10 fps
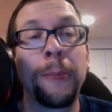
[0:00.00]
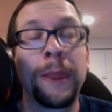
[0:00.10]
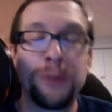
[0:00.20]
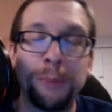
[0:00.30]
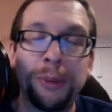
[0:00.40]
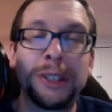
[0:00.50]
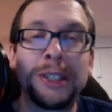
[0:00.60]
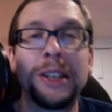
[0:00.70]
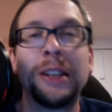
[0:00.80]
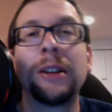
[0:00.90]
So we put this
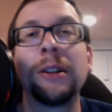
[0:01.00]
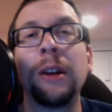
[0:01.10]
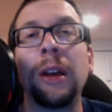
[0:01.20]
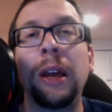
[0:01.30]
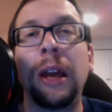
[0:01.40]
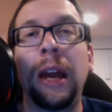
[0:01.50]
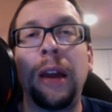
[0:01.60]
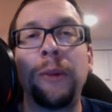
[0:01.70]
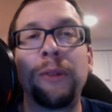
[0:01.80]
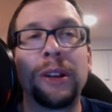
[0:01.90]
in here
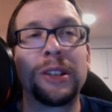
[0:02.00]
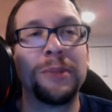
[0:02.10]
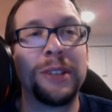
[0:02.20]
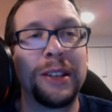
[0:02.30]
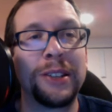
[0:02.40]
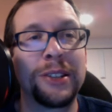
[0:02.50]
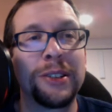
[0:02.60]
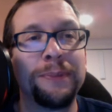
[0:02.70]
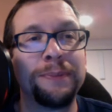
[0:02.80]
and we run some tests.